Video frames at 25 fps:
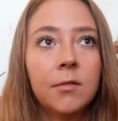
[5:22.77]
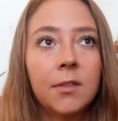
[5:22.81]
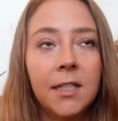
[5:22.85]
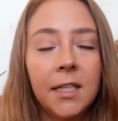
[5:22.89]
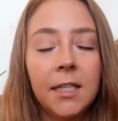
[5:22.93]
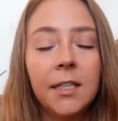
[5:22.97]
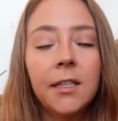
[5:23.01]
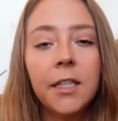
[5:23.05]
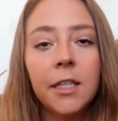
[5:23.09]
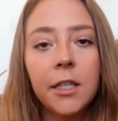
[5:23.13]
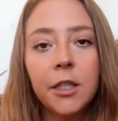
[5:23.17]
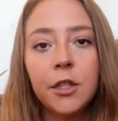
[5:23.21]

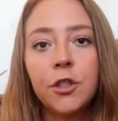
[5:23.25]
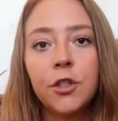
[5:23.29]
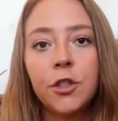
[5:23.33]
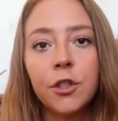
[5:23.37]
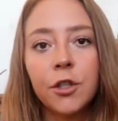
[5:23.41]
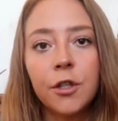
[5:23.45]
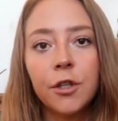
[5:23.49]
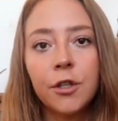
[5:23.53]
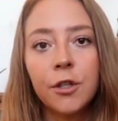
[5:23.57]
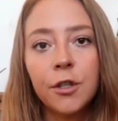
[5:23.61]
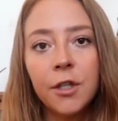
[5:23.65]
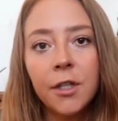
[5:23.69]
get like a
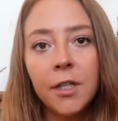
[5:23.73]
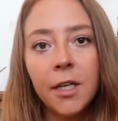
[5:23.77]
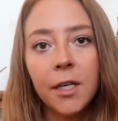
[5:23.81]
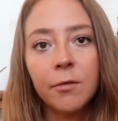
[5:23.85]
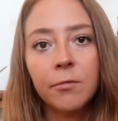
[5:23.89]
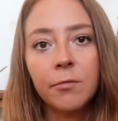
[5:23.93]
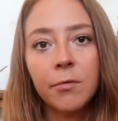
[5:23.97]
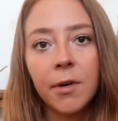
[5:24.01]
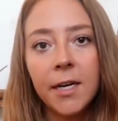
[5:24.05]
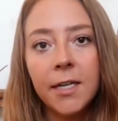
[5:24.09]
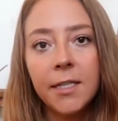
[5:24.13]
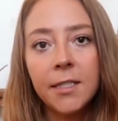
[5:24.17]
journal
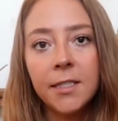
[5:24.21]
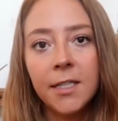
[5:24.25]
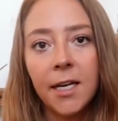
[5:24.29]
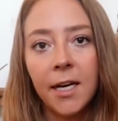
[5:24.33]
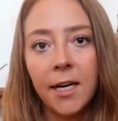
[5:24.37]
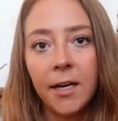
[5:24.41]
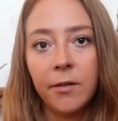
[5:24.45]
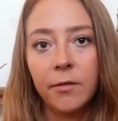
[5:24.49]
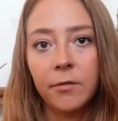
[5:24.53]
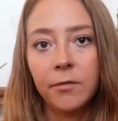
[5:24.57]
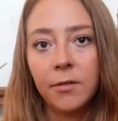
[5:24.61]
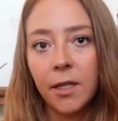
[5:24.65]
and write
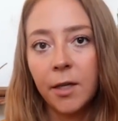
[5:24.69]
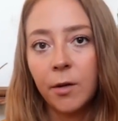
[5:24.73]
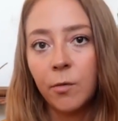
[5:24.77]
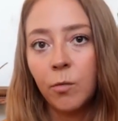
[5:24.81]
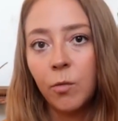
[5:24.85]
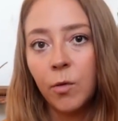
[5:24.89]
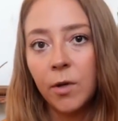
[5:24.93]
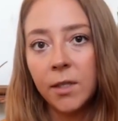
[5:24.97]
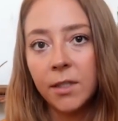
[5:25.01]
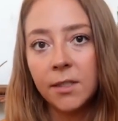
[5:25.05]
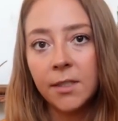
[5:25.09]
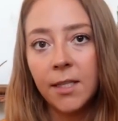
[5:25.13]
down like
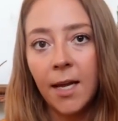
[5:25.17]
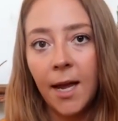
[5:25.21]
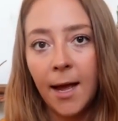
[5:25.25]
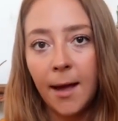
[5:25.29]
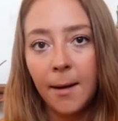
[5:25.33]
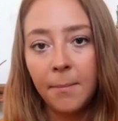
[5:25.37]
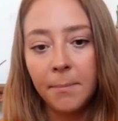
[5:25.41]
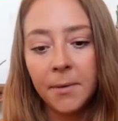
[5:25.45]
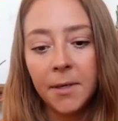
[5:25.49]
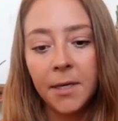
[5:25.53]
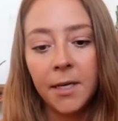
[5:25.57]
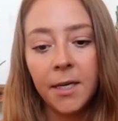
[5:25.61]
what's
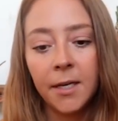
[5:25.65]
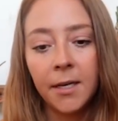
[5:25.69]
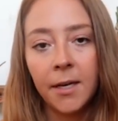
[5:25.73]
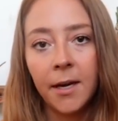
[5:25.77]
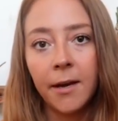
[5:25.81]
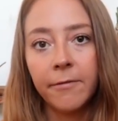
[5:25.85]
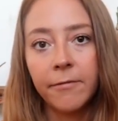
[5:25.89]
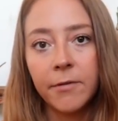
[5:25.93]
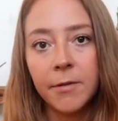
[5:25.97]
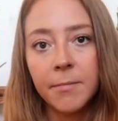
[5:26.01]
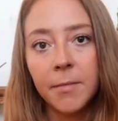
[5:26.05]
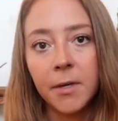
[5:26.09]

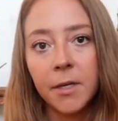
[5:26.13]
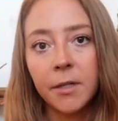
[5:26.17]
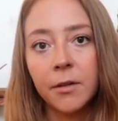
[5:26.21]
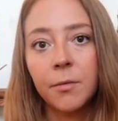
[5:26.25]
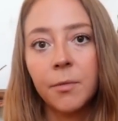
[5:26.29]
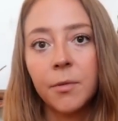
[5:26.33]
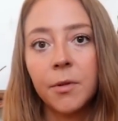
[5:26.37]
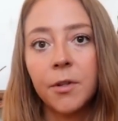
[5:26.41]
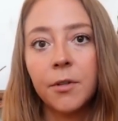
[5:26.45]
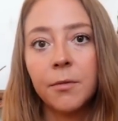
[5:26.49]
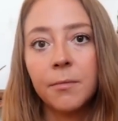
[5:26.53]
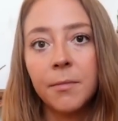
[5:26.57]
happening every
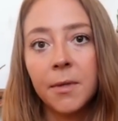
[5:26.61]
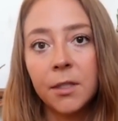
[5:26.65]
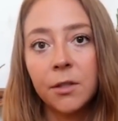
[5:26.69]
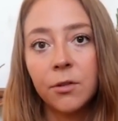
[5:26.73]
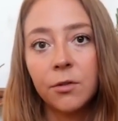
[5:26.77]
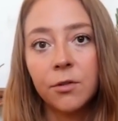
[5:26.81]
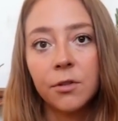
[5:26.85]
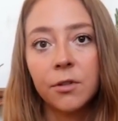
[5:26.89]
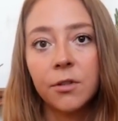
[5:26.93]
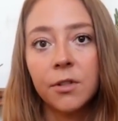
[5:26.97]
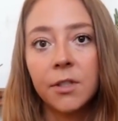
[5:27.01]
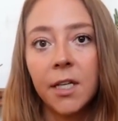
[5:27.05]
month with your
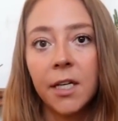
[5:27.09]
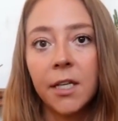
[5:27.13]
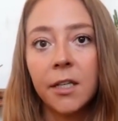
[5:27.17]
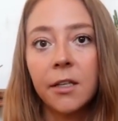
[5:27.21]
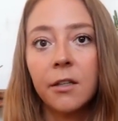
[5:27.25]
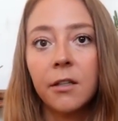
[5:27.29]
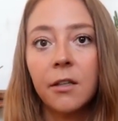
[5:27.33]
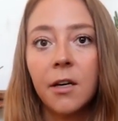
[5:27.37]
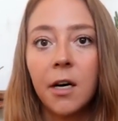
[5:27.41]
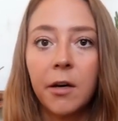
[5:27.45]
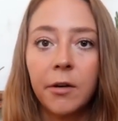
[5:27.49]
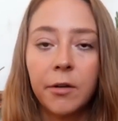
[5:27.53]
menstrual
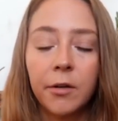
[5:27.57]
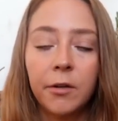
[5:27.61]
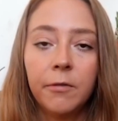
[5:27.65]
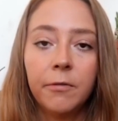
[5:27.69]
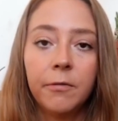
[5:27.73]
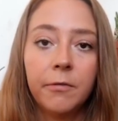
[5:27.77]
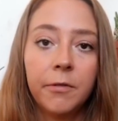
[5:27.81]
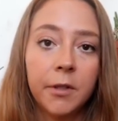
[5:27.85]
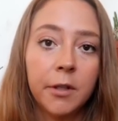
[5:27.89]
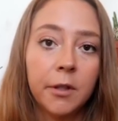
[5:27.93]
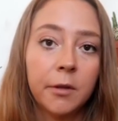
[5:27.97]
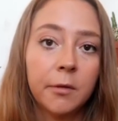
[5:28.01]
cycle, how you
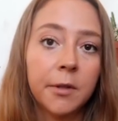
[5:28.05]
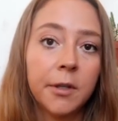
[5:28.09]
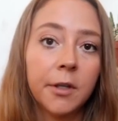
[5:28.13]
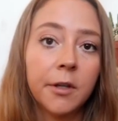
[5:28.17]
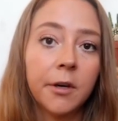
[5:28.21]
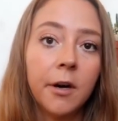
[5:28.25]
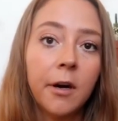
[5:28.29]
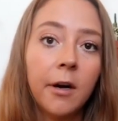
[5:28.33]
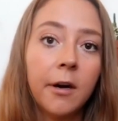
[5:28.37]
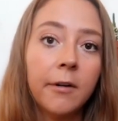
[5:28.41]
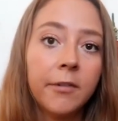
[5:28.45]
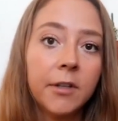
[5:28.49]
feel when
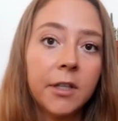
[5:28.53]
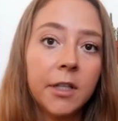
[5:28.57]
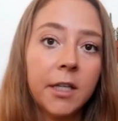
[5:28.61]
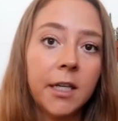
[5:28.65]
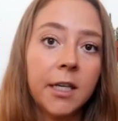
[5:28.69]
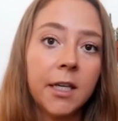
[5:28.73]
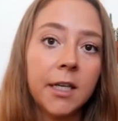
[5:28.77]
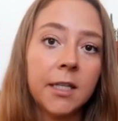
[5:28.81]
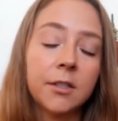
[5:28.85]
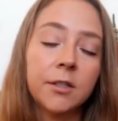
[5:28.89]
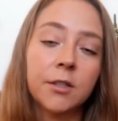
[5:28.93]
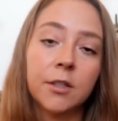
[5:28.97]
you're
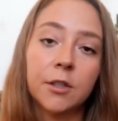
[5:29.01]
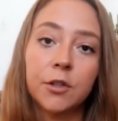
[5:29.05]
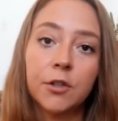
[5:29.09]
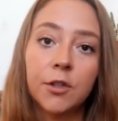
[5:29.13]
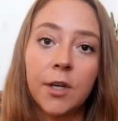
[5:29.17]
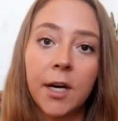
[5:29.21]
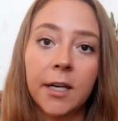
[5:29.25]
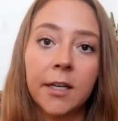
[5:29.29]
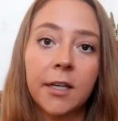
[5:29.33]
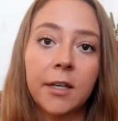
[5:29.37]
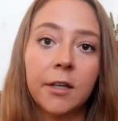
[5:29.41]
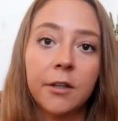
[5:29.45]
ovulating, start
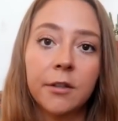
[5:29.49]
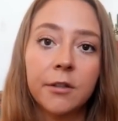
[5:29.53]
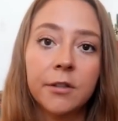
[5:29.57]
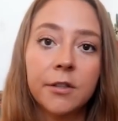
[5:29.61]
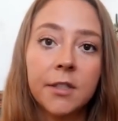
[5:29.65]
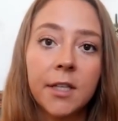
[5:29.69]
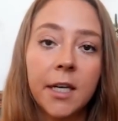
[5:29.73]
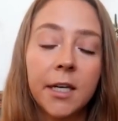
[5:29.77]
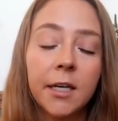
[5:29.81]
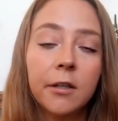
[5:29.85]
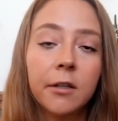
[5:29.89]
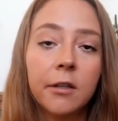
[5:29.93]
tracking your
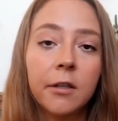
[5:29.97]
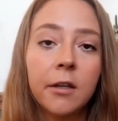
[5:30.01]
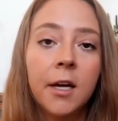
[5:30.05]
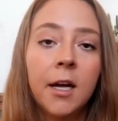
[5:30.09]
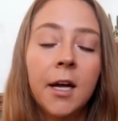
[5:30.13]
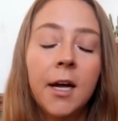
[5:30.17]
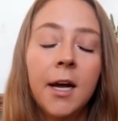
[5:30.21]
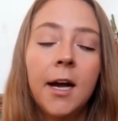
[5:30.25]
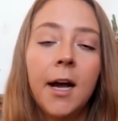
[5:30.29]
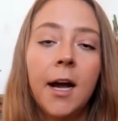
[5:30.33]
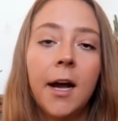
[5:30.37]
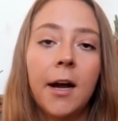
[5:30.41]
cycle,
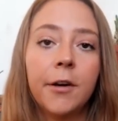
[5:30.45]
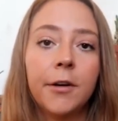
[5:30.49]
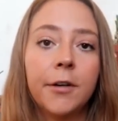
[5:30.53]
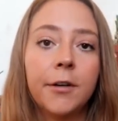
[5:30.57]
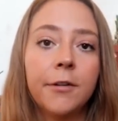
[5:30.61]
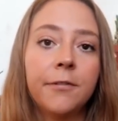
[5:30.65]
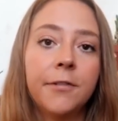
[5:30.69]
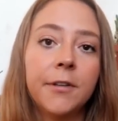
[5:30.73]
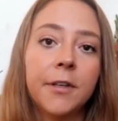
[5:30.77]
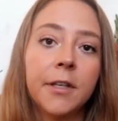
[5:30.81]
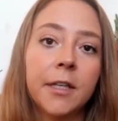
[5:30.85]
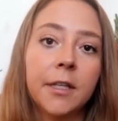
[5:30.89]
how
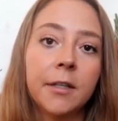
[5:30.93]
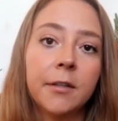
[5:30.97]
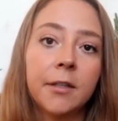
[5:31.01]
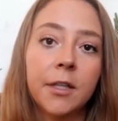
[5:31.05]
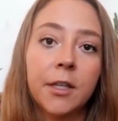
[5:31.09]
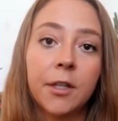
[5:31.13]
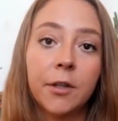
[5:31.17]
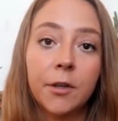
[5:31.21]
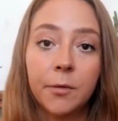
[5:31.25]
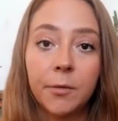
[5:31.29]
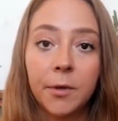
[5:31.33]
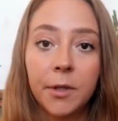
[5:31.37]
you're
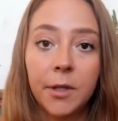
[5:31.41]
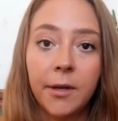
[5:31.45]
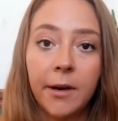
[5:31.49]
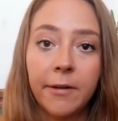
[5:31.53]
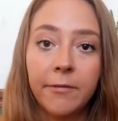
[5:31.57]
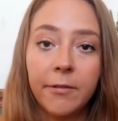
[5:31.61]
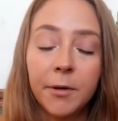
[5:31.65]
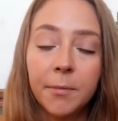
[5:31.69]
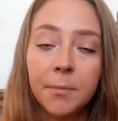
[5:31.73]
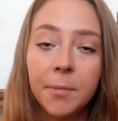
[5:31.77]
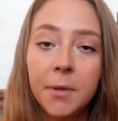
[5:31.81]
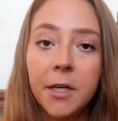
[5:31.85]
feeling, you know, when you
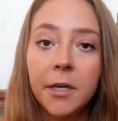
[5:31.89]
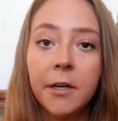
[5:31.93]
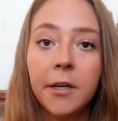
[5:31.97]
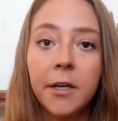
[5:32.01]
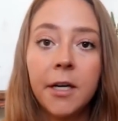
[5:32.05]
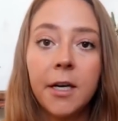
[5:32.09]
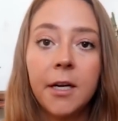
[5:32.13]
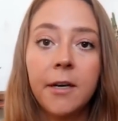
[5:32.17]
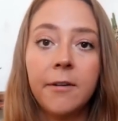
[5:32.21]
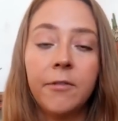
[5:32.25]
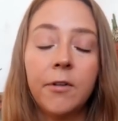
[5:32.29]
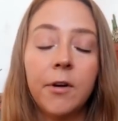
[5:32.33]
have your
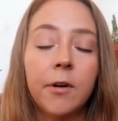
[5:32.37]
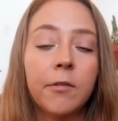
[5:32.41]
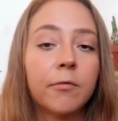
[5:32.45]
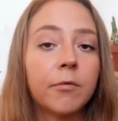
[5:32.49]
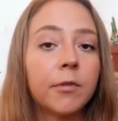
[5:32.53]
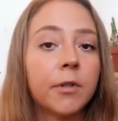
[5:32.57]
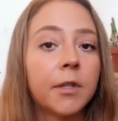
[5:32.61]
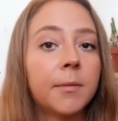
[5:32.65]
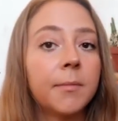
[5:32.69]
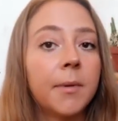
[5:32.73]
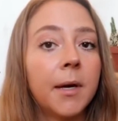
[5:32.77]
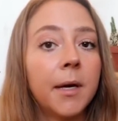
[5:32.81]
period, if you have
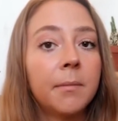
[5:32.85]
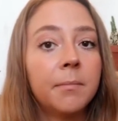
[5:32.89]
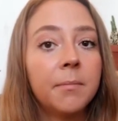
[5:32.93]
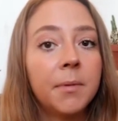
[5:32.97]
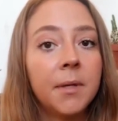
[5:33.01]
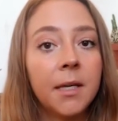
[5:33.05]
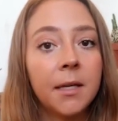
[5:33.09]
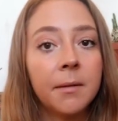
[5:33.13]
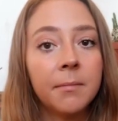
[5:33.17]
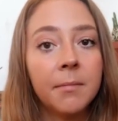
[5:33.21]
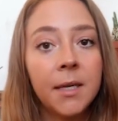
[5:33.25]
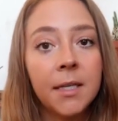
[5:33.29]
really bad
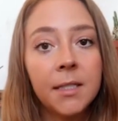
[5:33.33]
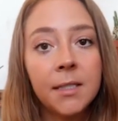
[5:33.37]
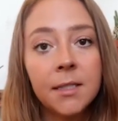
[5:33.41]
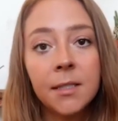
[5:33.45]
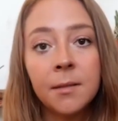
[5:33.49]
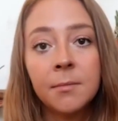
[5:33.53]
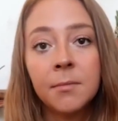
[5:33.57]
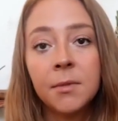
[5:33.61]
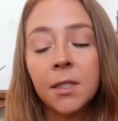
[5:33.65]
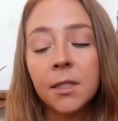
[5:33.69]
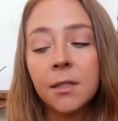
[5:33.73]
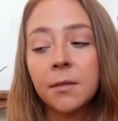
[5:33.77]
PMS
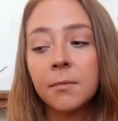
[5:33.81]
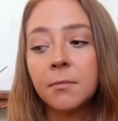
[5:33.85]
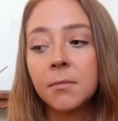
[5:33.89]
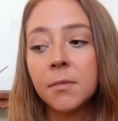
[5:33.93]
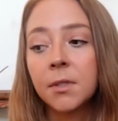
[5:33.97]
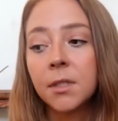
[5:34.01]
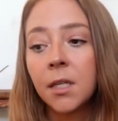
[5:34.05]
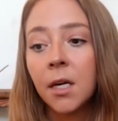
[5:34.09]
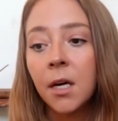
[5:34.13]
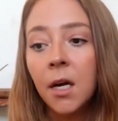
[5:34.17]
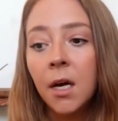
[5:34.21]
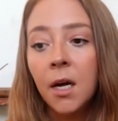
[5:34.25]

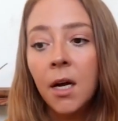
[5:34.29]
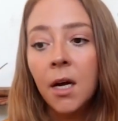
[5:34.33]
symptoms,